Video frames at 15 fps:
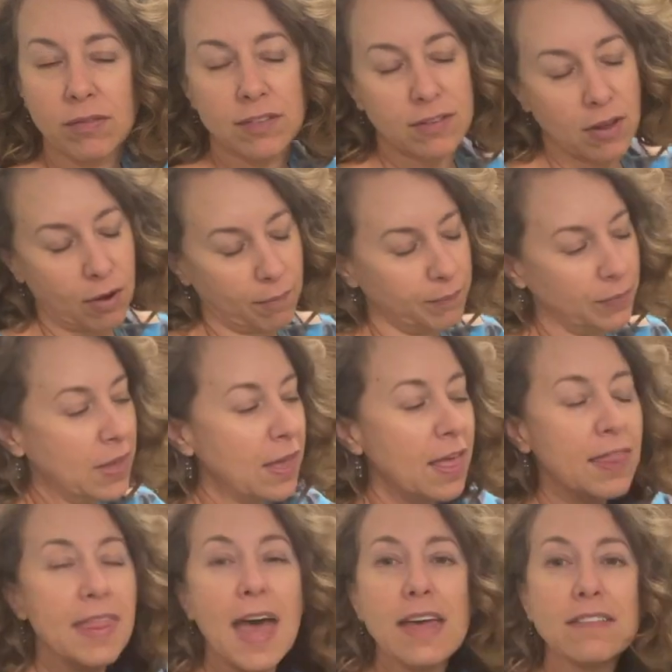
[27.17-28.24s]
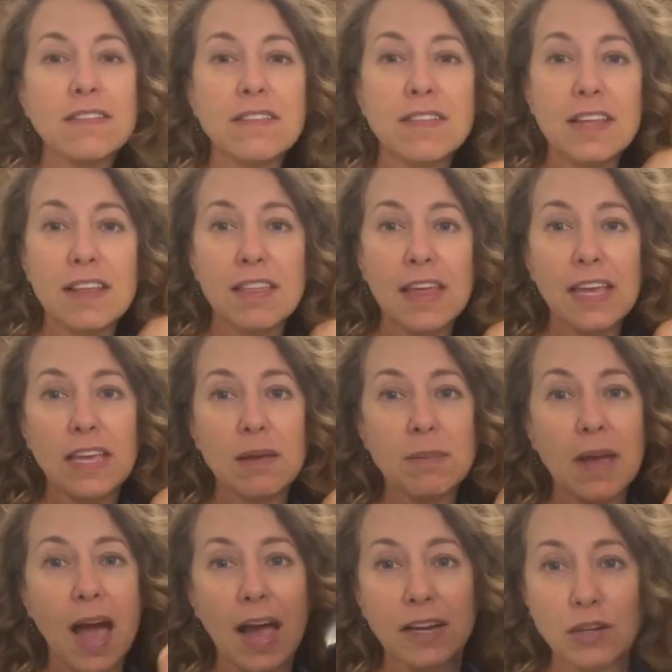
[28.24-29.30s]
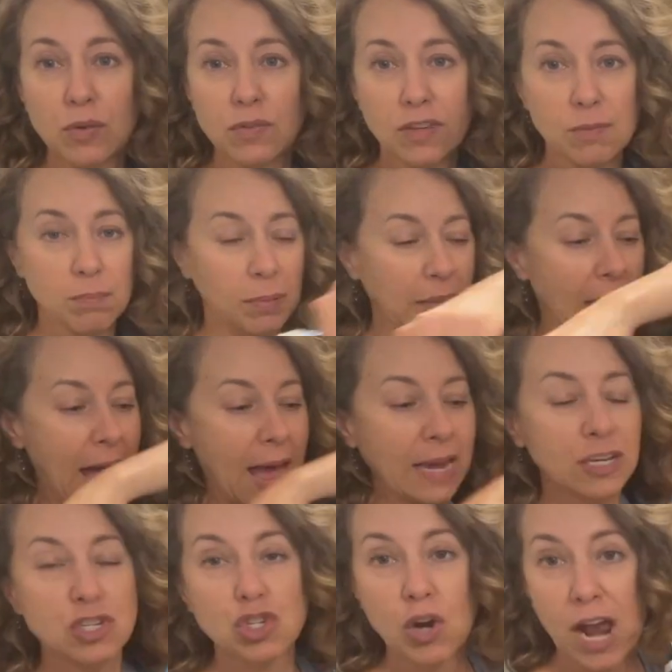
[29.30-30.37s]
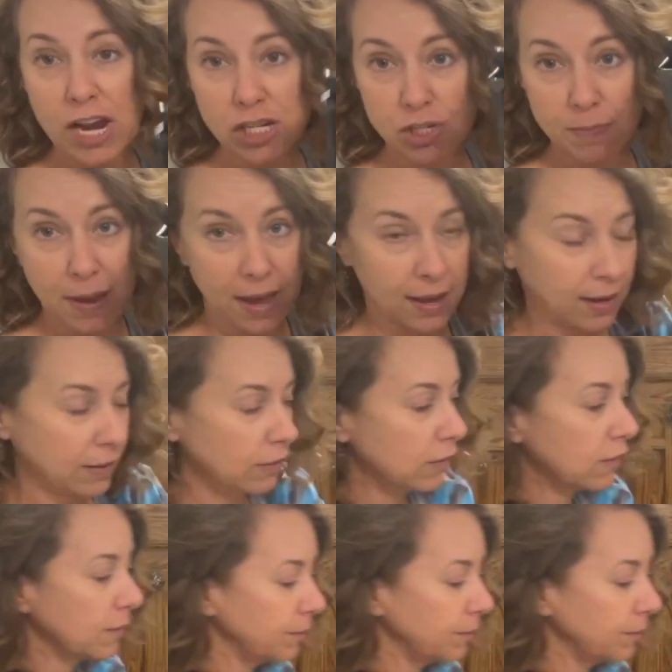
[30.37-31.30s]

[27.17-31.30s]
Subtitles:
So that's the thinking behind using black trash bags.